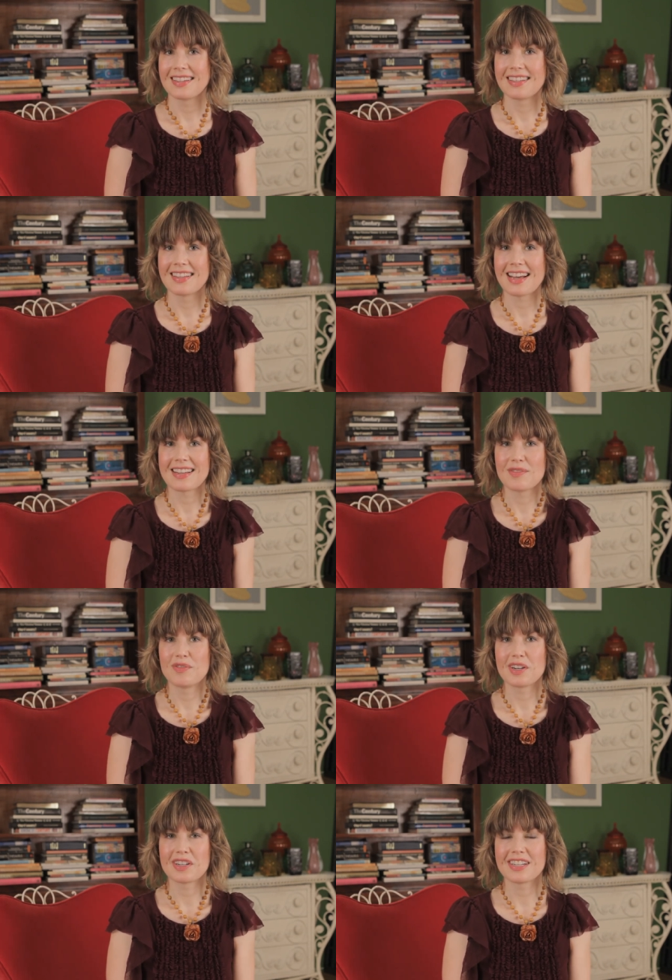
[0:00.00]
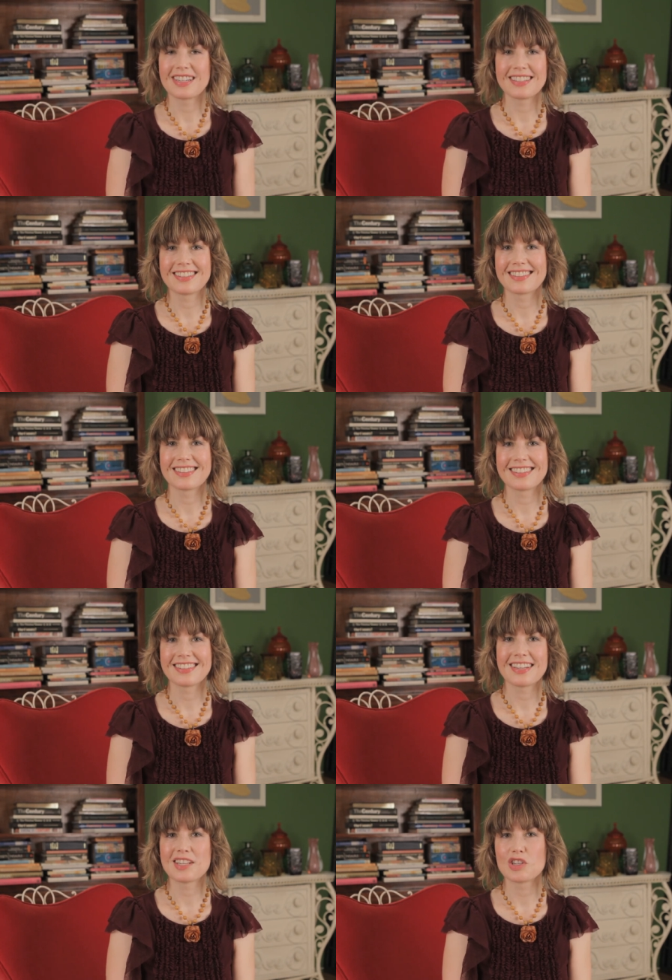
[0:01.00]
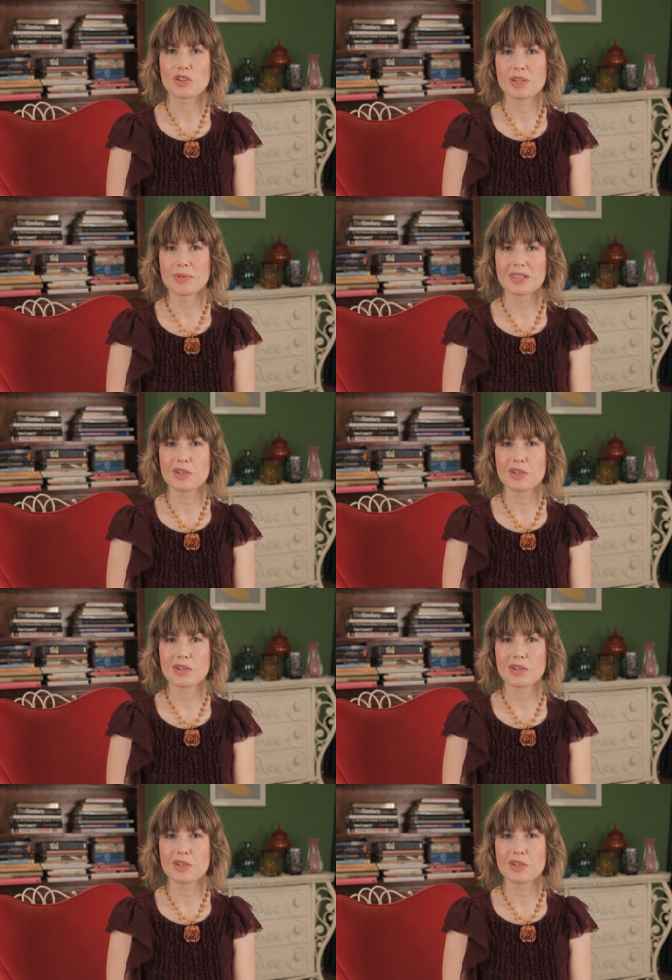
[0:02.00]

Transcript: that very enjoyable